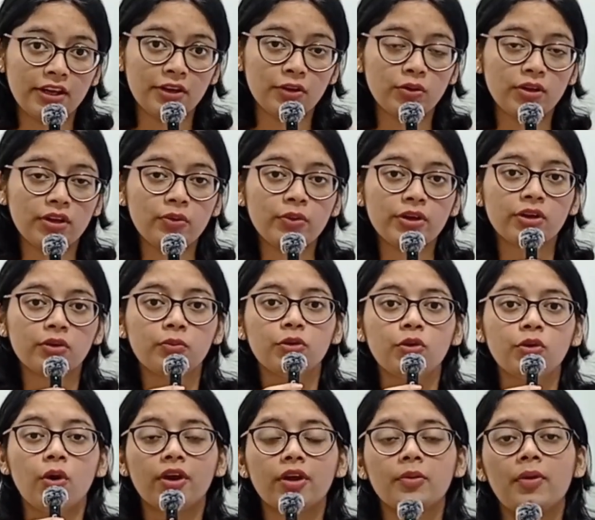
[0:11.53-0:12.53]
and today we're going
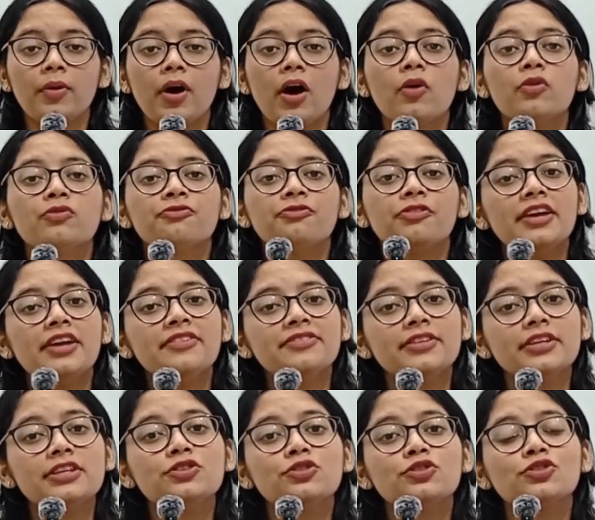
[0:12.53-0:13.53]
to be talking about
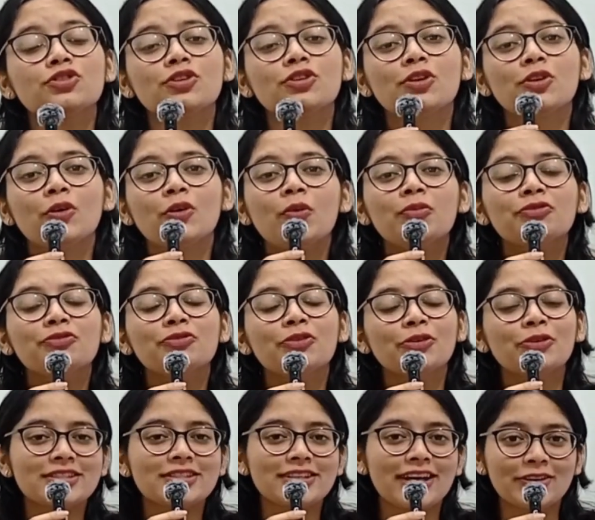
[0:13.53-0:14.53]
5 things you should know
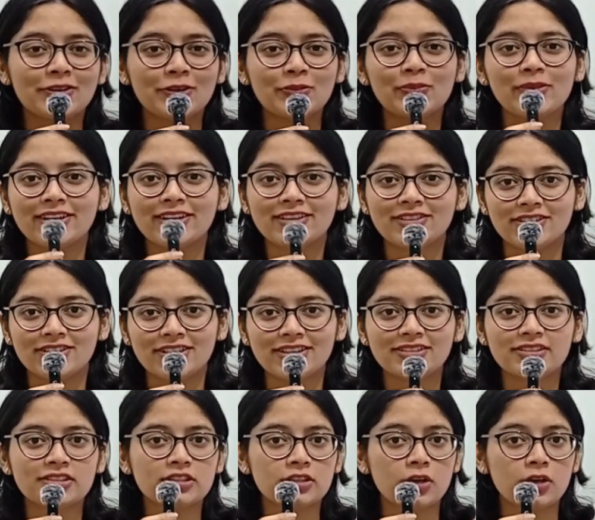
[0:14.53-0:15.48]
before you start your Blender journey.